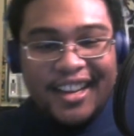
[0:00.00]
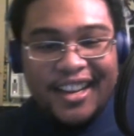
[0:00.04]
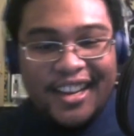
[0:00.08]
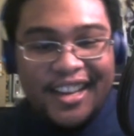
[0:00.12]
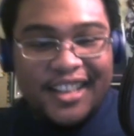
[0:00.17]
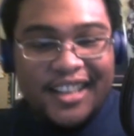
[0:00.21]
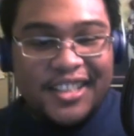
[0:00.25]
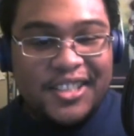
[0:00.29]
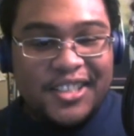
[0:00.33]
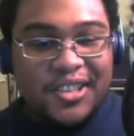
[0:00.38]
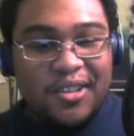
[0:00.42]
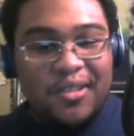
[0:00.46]

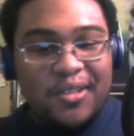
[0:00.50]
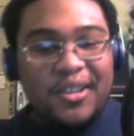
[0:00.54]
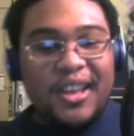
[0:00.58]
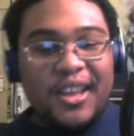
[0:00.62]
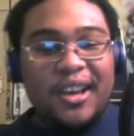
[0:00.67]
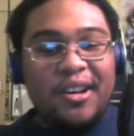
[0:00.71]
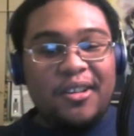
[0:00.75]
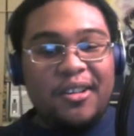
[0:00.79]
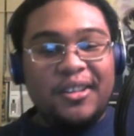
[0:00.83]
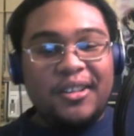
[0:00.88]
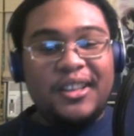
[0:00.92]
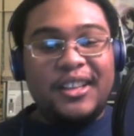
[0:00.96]
And so that
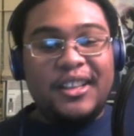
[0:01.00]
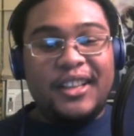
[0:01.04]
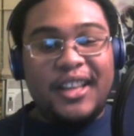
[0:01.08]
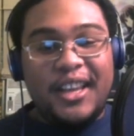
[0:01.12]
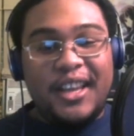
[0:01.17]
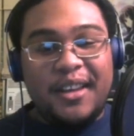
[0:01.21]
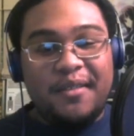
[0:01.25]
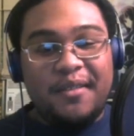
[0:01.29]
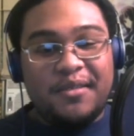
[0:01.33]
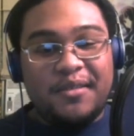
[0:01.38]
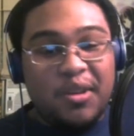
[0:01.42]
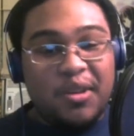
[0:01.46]
only
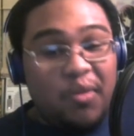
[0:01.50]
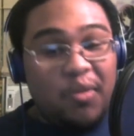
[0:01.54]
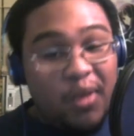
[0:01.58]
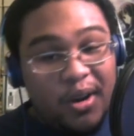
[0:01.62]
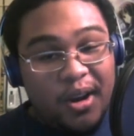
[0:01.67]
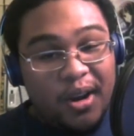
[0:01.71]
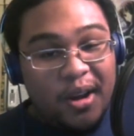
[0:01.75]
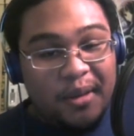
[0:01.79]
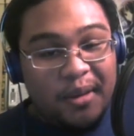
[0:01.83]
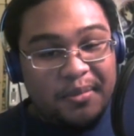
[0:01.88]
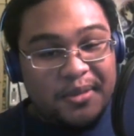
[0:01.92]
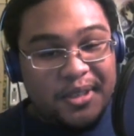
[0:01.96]
leaves the one
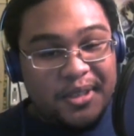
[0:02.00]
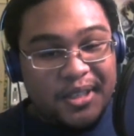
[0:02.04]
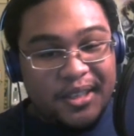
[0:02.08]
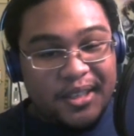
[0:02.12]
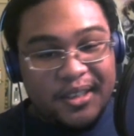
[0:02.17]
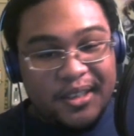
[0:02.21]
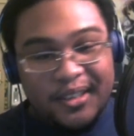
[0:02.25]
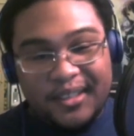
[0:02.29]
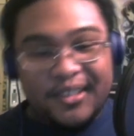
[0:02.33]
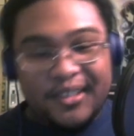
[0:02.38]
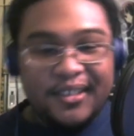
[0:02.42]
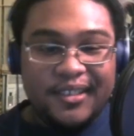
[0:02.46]
option.
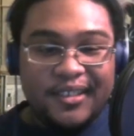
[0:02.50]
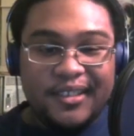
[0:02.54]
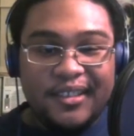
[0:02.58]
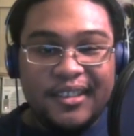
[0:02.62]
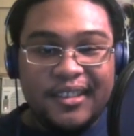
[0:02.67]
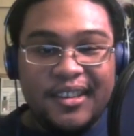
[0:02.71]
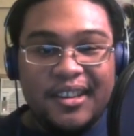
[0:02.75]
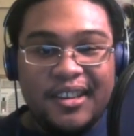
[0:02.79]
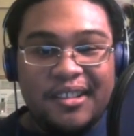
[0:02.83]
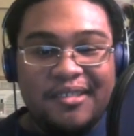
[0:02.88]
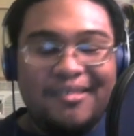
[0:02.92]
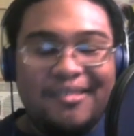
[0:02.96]

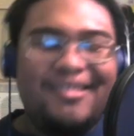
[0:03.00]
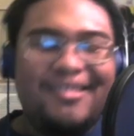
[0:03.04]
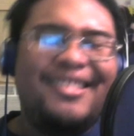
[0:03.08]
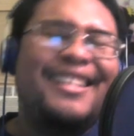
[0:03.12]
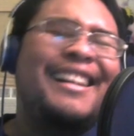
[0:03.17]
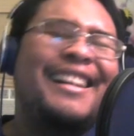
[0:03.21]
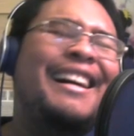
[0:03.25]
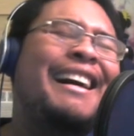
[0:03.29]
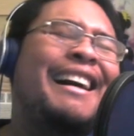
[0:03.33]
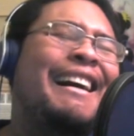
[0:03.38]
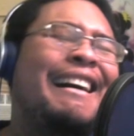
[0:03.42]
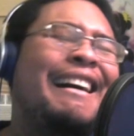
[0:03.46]

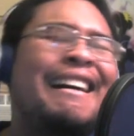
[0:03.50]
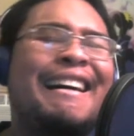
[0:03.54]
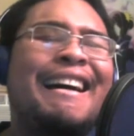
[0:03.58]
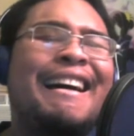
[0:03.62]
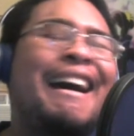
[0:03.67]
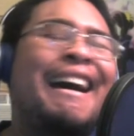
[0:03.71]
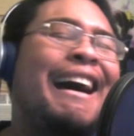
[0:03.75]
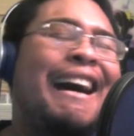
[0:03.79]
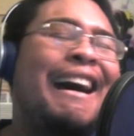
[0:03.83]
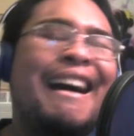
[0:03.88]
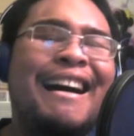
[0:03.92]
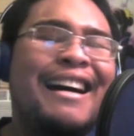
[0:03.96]

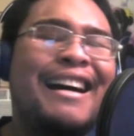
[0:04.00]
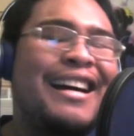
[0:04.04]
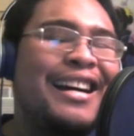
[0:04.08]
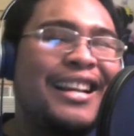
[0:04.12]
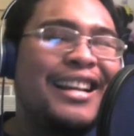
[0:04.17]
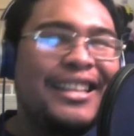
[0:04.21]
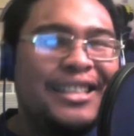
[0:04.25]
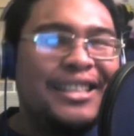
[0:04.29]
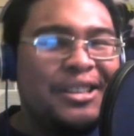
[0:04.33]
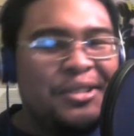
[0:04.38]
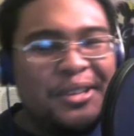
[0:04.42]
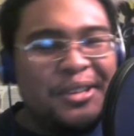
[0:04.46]
Wow,
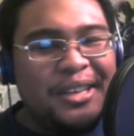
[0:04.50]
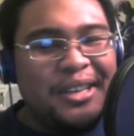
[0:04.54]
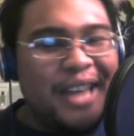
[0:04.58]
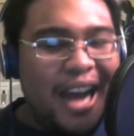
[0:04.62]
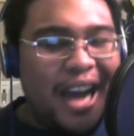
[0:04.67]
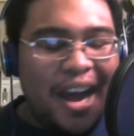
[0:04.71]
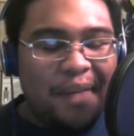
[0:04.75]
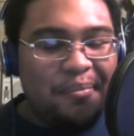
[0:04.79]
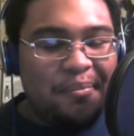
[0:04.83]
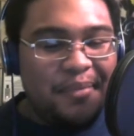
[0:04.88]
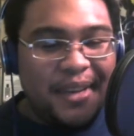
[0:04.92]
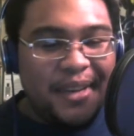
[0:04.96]
you
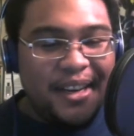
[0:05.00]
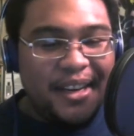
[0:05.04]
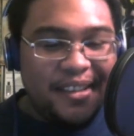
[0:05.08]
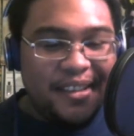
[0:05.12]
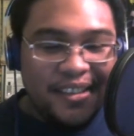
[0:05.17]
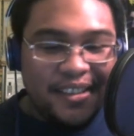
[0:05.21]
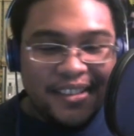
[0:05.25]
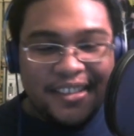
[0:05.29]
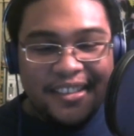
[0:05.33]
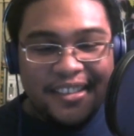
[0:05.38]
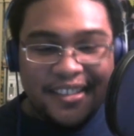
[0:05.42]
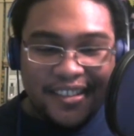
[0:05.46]
got me.
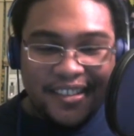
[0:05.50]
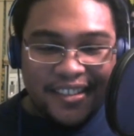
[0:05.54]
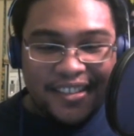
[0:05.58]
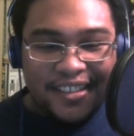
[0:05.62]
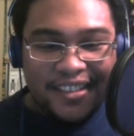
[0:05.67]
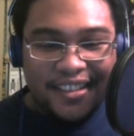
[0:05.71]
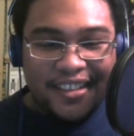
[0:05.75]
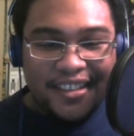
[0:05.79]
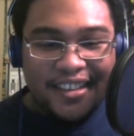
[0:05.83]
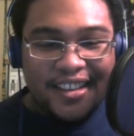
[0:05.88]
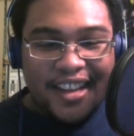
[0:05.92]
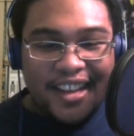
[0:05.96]

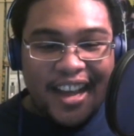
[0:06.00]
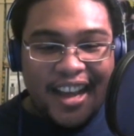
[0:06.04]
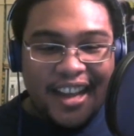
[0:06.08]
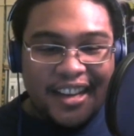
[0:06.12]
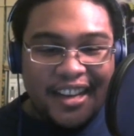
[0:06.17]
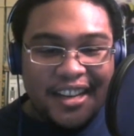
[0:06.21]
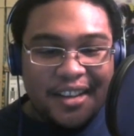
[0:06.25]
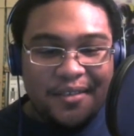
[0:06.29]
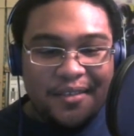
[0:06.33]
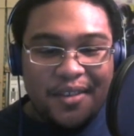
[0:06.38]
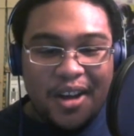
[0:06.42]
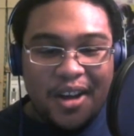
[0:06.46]
I
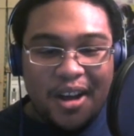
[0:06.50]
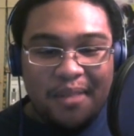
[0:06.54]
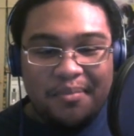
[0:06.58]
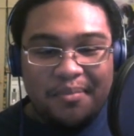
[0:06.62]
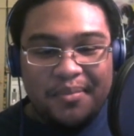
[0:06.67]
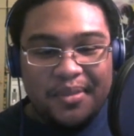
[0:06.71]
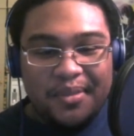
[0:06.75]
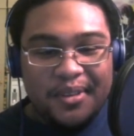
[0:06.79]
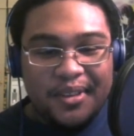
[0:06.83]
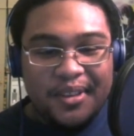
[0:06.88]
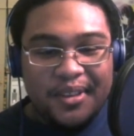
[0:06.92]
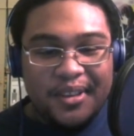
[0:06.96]
give
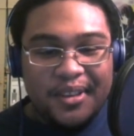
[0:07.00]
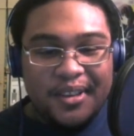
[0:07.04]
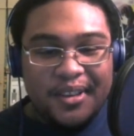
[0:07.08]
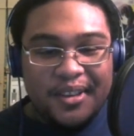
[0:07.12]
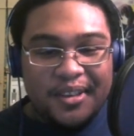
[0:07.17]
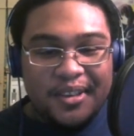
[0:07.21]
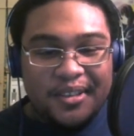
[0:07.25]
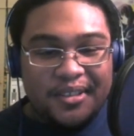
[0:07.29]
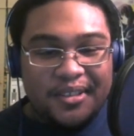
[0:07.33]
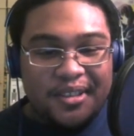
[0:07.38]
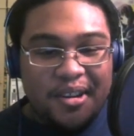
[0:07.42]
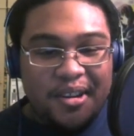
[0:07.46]
up.
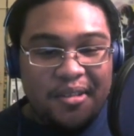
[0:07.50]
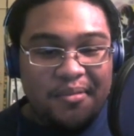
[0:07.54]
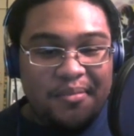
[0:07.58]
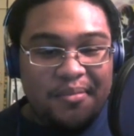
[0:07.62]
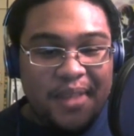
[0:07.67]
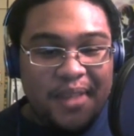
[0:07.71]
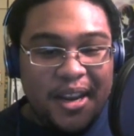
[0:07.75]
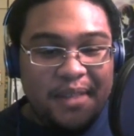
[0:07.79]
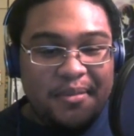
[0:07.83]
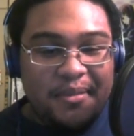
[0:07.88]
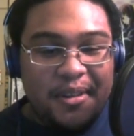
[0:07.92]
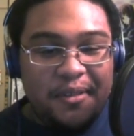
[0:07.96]
Don't
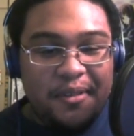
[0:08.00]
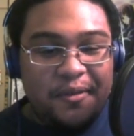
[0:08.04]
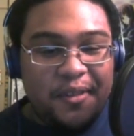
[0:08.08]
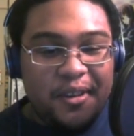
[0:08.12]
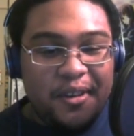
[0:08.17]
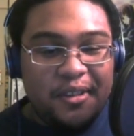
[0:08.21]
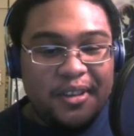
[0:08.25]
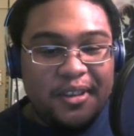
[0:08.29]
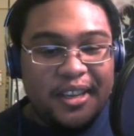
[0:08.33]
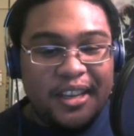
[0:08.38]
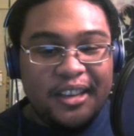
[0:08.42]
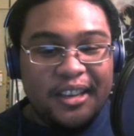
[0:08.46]
make me
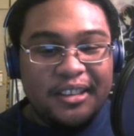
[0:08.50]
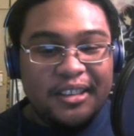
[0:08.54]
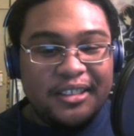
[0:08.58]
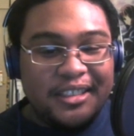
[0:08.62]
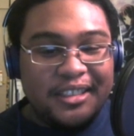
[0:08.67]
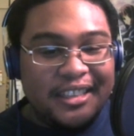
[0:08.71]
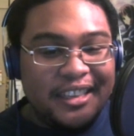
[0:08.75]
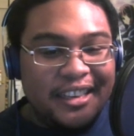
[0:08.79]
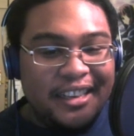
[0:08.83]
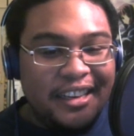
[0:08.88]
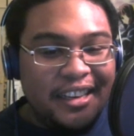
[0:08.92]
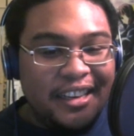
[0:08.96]
feel
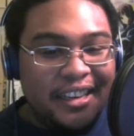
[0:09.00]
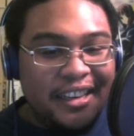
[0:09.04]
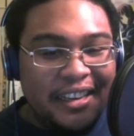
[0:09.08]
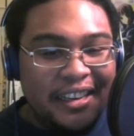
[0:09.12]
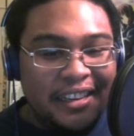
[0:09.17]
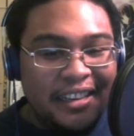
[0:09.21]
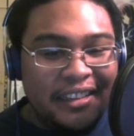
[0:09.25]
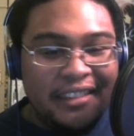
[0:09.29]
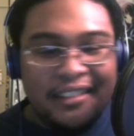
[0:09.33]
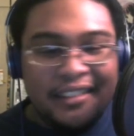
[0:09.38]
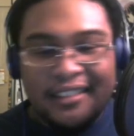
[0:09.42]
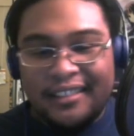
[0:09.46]

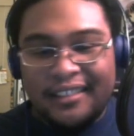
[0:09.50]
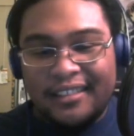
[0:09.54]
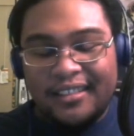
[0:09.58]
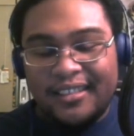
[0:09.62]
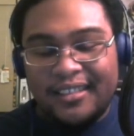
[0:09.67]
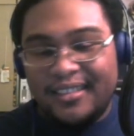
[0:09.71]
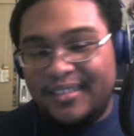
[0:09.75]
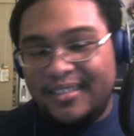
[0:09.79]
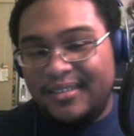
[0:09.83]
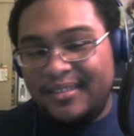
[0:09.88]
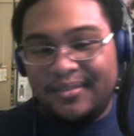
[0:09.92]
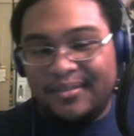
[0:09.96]
guilty.
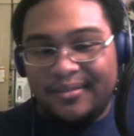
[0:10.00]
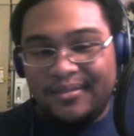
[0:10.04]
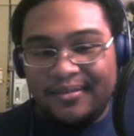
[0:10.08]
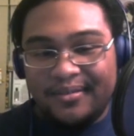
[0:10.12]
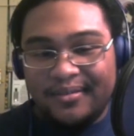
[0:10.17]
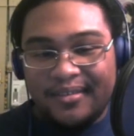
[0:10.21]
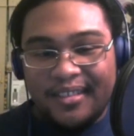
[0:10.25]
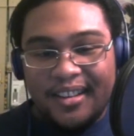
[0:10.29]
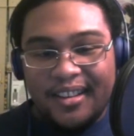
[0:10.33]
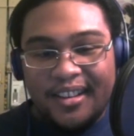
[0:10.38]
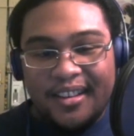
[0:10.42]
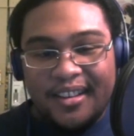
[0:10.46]

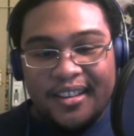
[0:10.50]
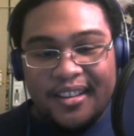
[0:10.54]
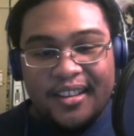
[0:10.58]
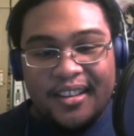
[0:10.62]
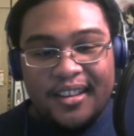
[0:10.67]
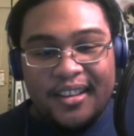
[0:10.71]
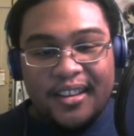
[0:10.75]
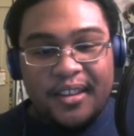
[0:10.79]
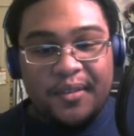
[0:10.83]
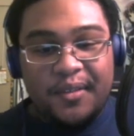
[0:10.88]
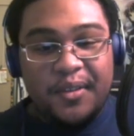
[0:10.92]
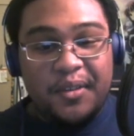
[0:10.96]

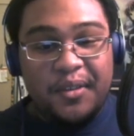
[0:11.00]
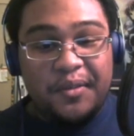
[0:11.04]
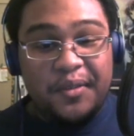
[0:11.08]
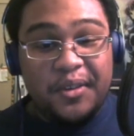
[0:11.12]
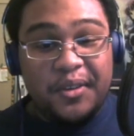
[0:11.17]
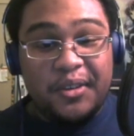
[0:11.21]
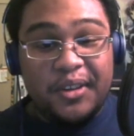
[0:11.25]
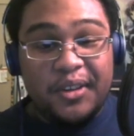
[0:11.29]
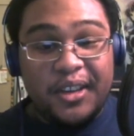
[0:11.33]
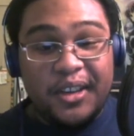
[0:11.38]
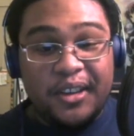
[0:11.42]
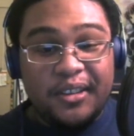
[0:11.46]
If you feel
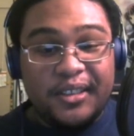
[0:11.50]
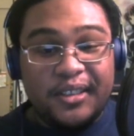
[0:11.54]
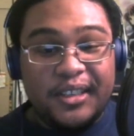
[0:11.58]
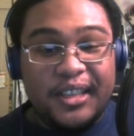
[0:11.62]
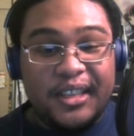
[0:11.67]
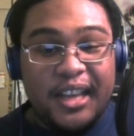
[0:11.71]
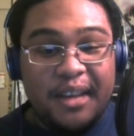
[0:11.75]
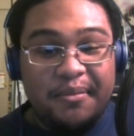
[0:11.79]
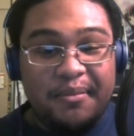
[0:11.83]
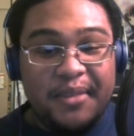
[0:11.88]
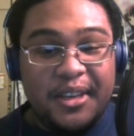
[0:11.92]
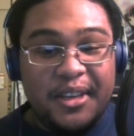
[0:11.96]
guilty,
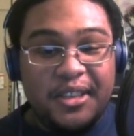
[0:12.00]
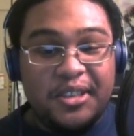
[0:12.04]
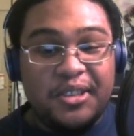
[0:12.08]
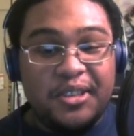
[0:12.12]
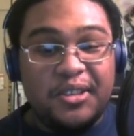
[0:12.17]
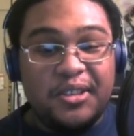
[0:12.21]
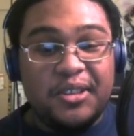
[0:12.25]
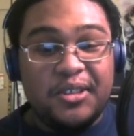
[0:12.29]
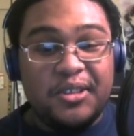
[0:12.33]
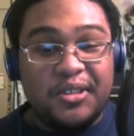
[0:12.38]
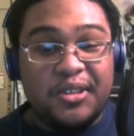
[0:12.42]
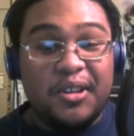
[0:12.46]
that means you
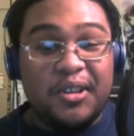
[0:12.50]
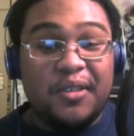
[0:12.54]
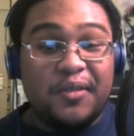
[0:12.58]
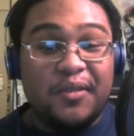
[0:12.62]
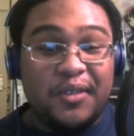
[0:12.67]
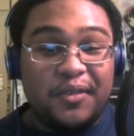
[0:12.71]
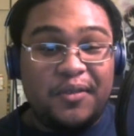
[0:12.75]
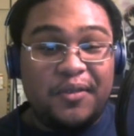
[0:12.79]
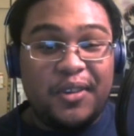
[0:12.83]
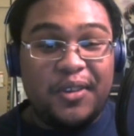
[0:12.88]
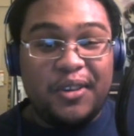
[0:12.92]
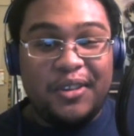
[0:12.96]
deserve to
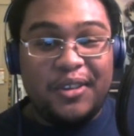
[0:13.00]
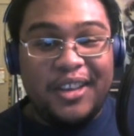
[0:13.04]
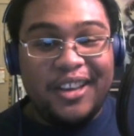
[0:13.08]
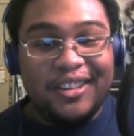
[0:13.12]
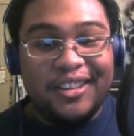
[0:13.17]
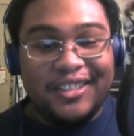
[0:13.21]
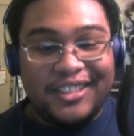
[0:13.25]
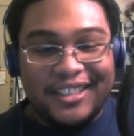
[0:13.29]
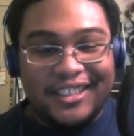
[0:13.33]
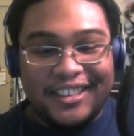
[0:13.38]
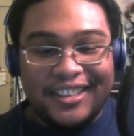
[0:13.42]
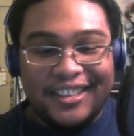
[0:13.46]
feel
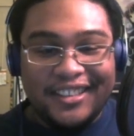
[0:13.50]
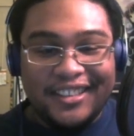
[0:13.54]
guilty.